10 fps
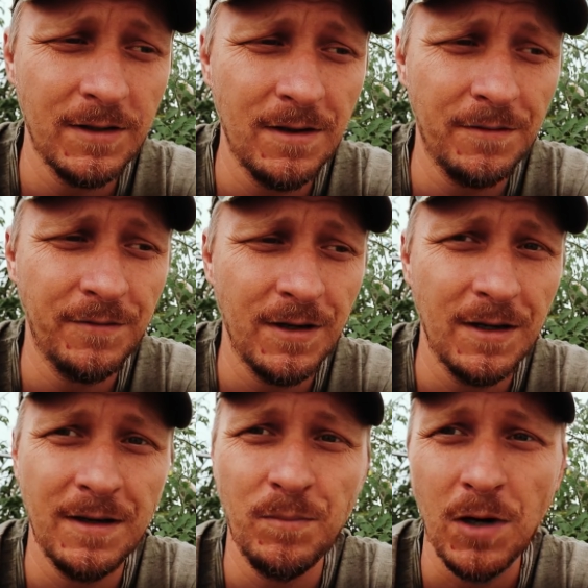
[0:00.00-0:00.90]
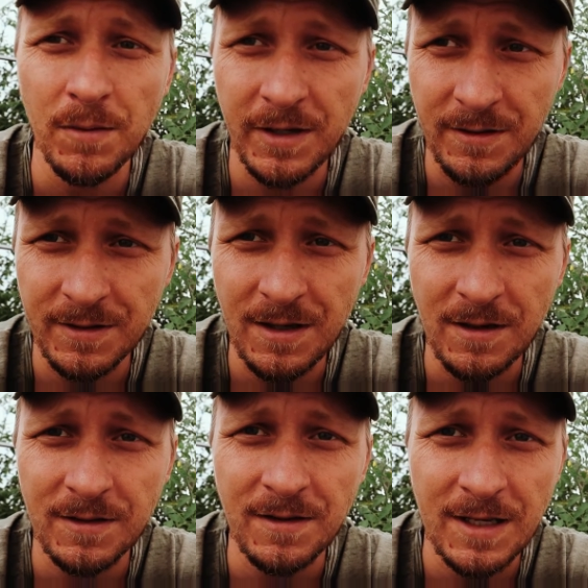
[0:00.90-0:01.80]
enough barbecue
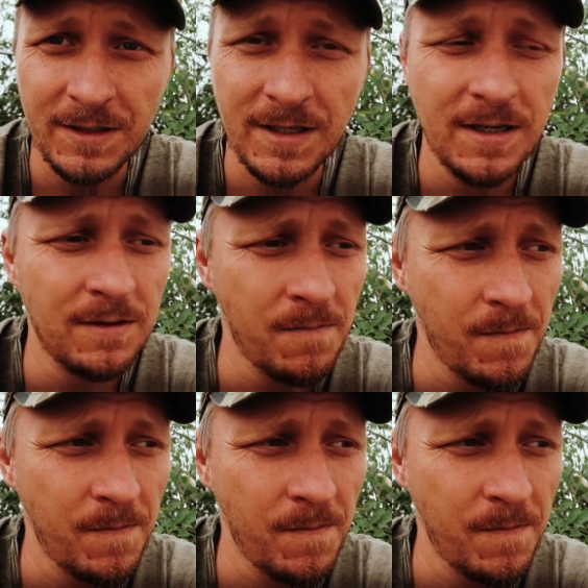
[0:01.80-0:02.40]
sauce on that thing.